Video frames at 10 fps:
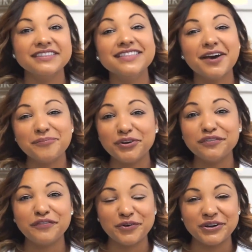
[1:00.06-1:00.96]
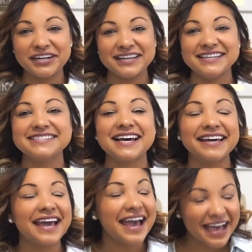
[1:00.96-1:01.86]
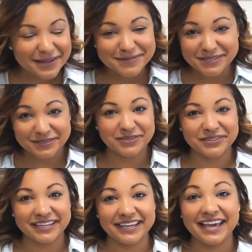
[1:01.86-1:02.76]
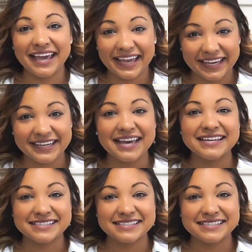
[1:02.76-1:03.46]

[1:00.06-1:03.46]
Number four is I absolutely hate